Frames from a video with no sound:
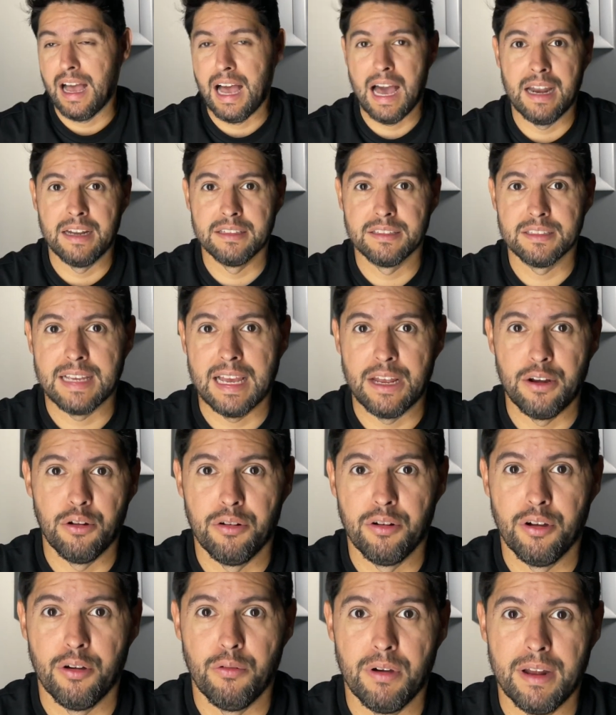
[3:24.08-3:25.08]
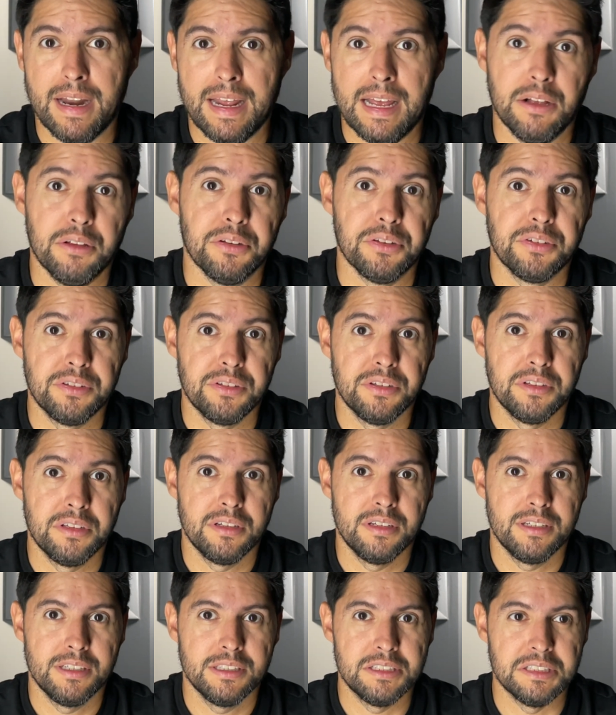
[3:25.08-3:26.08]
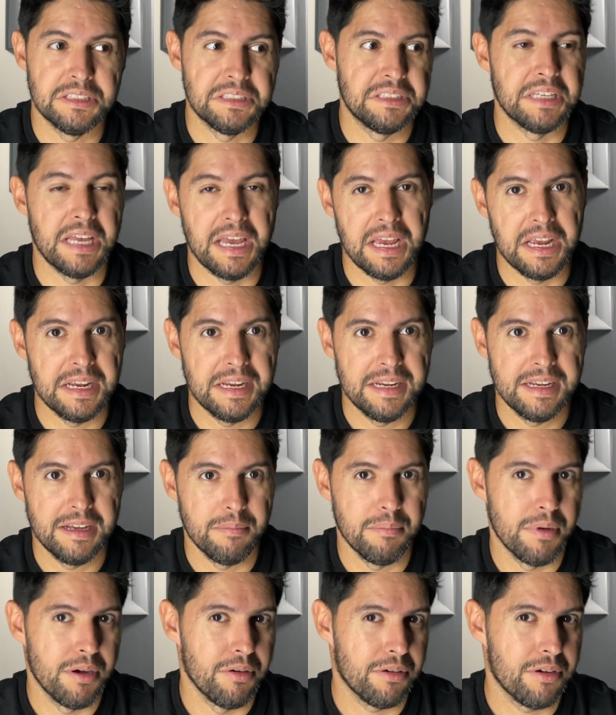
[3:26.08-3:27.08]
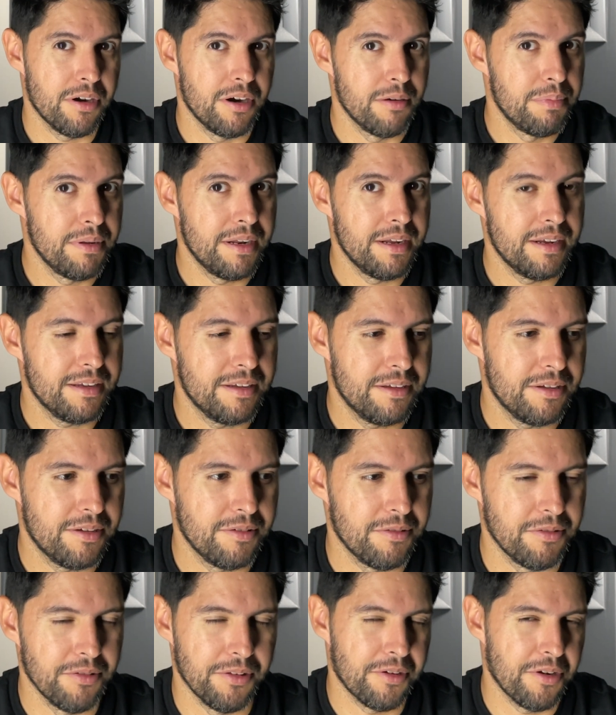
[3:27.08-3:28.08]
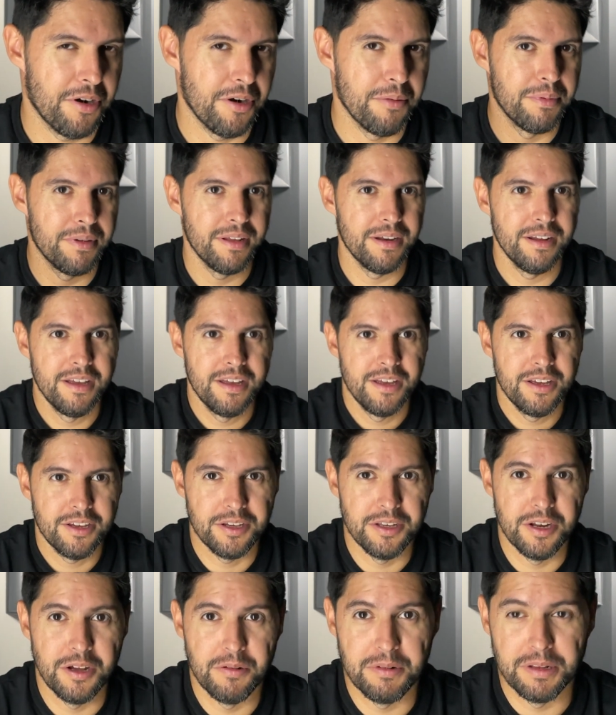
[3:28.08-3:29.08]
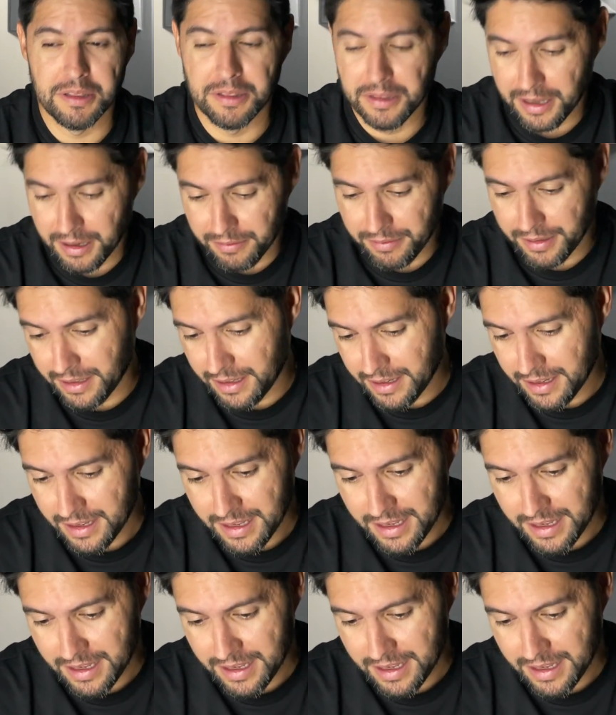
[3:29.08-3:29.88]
Honestly, I don't know what else to say about carpeting or the carpet. We love it.